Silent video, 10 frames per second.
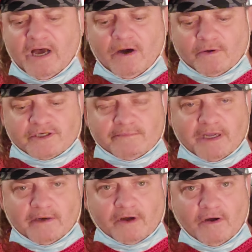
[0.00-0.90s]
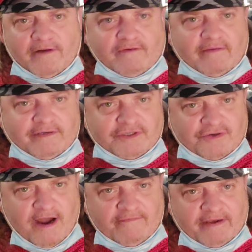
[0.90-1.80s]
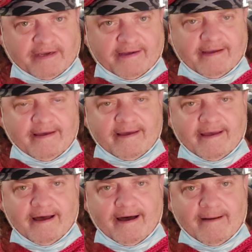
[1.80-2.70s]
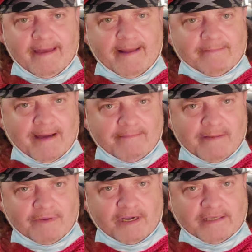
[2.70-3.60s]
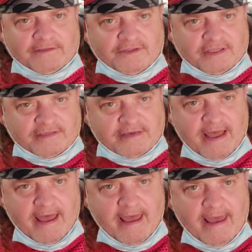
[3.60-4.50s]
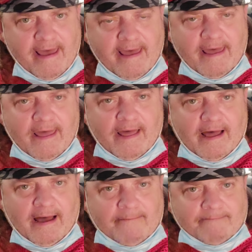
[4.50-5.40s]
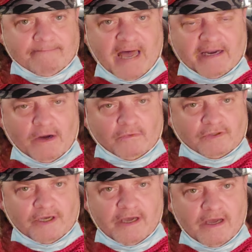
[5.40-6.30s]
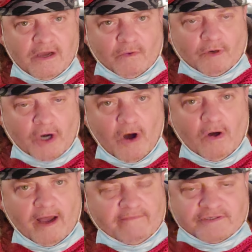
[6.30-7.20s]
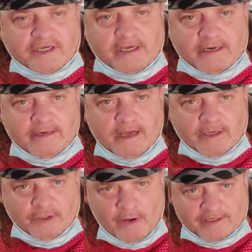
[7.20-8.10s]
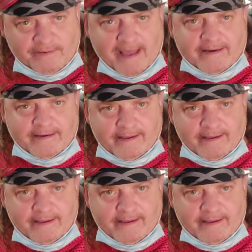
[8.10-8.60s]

or some color code involving traffic. In my memory to this day, I don't recall ever seeing a U.S. patent